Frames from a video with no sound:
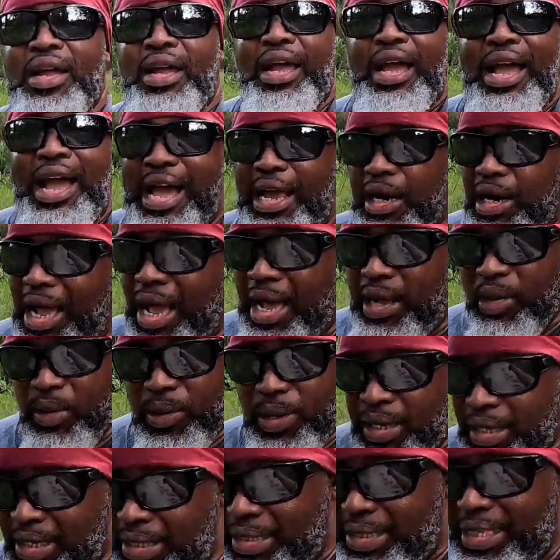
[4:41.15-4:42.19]
I don't
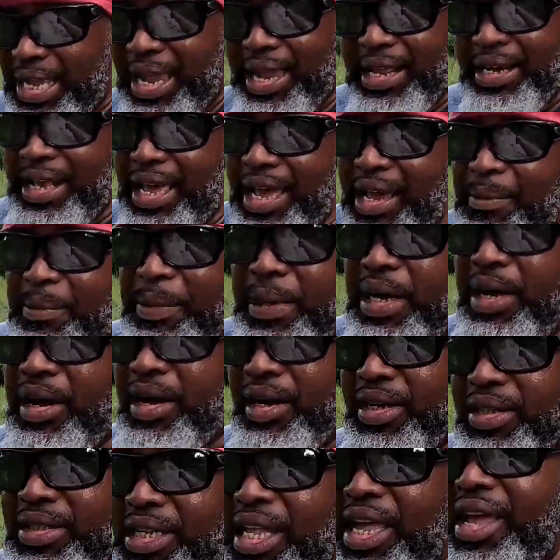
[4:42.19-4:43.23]
understand that,
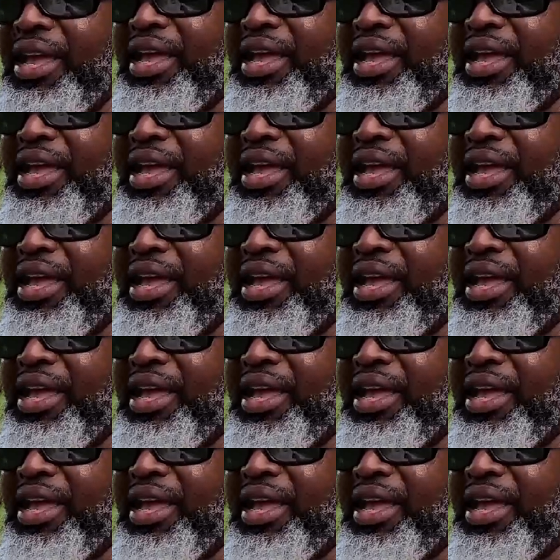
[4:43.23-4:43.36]
because